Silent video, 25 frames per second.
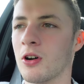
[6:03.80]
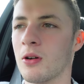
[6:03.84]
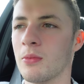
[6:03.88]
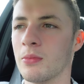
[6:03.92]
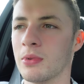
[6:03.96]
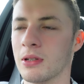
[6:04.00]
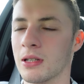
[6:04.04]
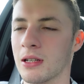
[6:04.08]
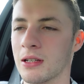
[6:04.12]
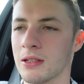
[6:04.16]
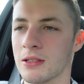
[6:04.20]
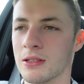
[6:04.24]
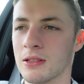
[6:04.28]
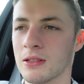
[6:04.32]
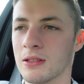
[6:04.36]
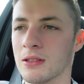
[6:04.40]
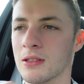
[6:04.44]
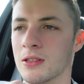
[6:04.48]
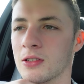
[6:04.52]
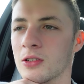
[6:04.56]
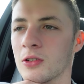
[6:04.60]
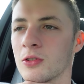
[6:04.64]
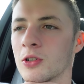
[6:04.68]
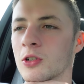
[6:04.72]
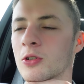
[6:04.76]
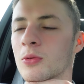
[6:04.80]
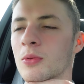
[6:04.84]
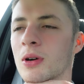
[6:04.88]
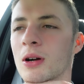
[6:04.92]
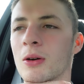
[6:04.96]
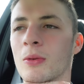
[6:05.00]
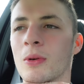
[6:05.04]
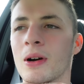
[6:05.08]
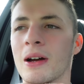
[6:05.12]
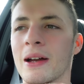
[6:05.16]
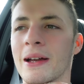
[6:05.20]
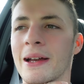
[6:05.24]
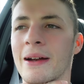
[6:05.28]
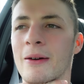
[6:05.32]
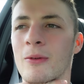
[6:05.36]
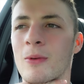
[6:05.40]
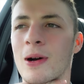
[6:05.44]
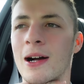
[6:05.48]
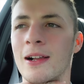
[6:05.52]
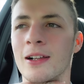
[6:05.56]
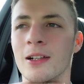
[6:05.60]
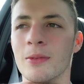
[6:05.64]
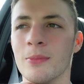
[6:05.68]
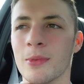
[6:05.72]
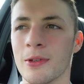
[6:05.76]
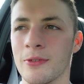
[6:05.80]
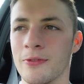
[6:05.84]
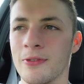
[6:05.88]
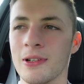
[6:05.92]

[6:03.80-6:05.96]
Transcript: competitions don't go my way, I welcome the